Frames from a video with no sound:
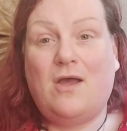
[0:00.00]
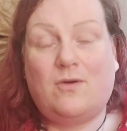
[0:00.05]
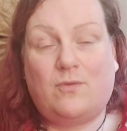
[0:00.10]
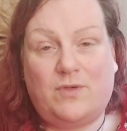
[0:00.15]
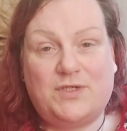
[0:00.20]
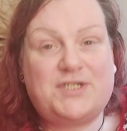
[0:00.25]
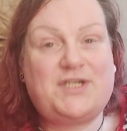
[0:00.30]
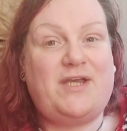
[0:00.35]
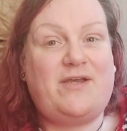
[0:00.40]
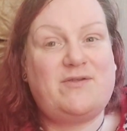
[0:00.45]

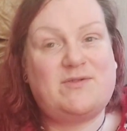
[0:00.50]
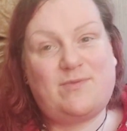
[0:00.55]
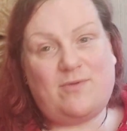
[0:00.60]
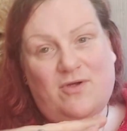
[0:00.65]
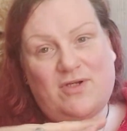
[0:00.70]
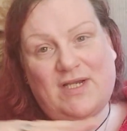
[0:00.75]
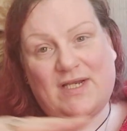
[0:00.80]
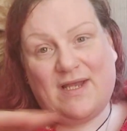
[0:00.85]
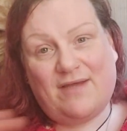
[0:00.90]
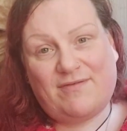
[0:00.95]
which keeps me
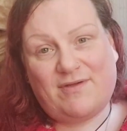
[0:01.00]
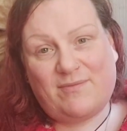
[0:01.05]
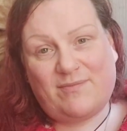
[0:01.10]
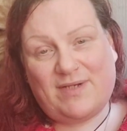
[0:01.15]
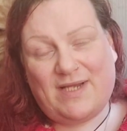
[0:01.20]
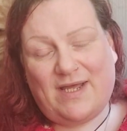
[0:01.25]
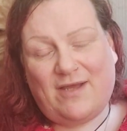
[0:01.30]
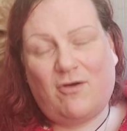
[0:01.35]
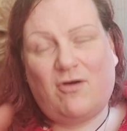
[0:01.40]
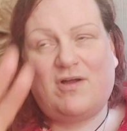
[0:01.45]
on
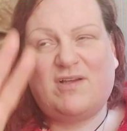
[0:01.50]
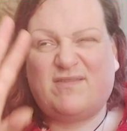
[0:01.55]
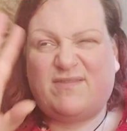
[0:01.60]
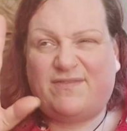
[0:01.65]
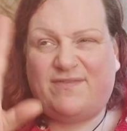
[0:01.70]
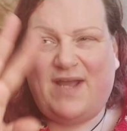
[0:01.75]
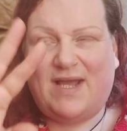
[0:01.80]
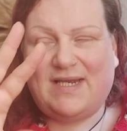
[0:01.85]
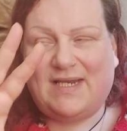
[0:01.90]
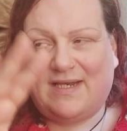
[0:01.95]
a
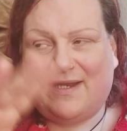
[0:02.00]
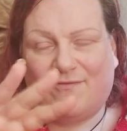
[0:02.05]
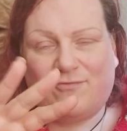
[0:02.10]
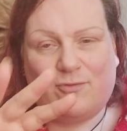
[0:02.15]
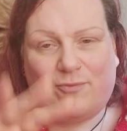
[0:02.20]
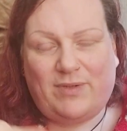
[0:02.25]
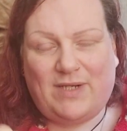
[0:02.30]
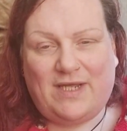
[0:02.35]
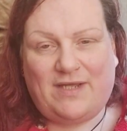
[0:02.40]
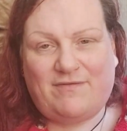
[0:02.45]
fairly
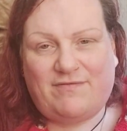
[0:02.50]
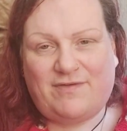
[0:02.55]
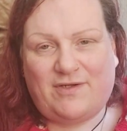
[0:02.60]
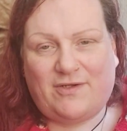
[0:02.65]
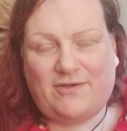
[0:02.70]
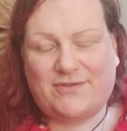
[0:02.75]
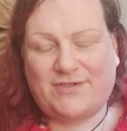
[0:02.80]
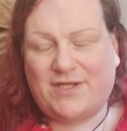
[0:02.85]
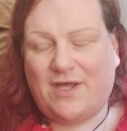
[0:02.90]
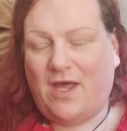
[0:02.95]
level playing
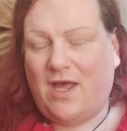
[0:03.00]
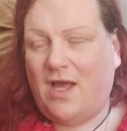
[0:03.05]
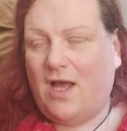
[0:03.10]
field.